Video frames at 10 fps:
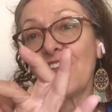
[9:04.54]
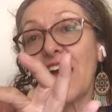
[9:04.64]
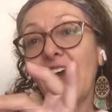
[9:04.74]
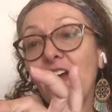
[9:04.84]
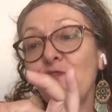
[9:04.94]

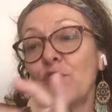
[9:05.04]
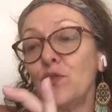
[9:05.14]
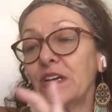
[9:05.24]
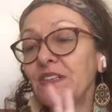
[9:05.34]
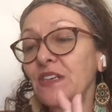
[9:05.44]
I
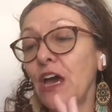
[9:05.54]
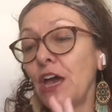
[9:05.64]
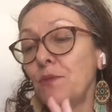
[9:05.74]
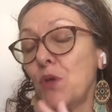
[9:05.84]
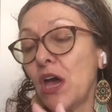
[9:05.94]
focus
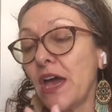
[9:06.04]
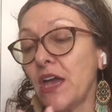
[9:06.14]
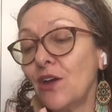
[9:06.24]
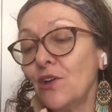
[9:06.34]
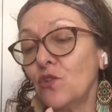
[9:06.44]
on
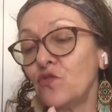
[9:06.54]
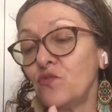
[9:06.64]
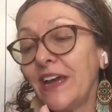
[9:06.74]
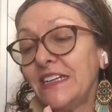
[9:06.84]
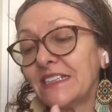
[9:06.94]
my
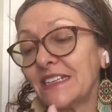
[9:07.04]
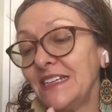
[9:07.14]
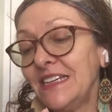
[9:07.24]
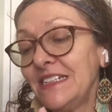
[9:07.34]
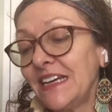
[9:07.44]
right
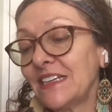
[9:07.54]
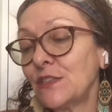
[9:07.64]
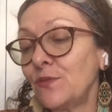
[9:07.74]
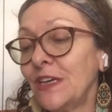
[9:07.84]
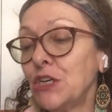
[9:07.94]
index
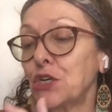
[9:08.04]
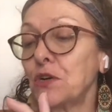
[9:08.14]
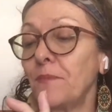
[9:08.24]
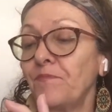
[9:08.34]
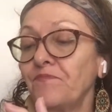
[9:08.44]

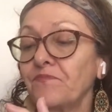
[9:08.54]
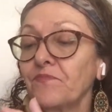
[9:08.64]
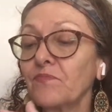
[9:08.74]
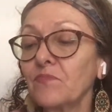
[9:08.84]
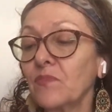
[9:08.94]
finger
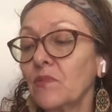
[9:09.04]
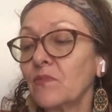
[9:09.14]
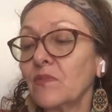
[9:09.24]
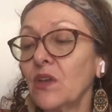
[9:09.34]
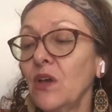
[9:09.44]

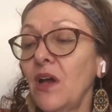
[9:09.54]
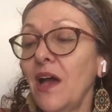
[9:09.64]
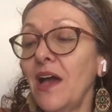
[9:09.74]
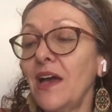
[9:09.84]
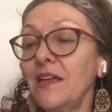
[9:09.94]

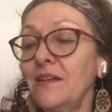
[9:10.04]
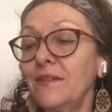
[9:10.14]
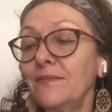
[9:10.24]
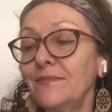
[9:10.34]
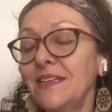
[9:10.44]
on,
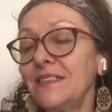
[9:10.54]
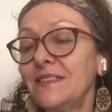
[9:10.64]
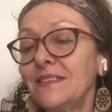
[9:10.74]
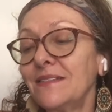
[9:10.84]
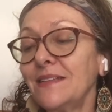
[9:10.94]

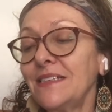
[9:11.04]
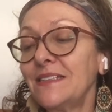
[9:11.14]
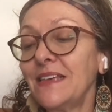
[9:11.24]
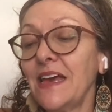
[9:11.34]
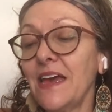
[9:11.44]
let's
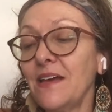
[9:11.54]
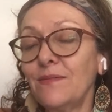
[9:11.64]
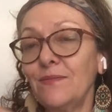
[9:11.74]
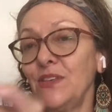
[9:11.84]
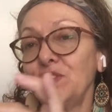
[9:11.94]
say
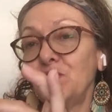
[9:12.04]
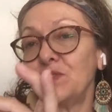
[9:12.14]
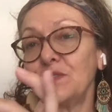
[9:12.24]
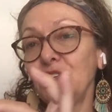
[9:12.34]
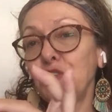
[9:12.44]

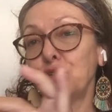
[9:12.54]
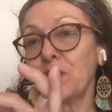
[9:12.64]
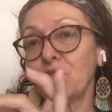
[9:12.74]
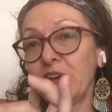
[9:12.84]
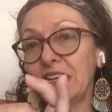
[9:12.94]
this joint
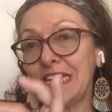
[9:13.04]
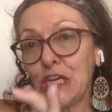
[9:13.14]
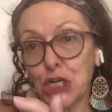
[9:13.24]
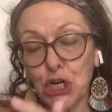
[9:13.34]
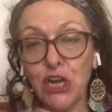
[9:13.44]
right
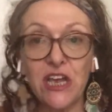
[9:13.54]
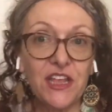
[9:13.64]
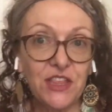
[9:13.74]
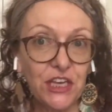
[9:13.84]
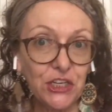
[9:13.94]
here,
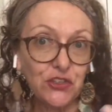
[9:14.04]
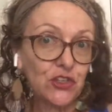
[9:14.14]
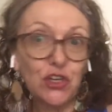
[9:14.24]
then it's going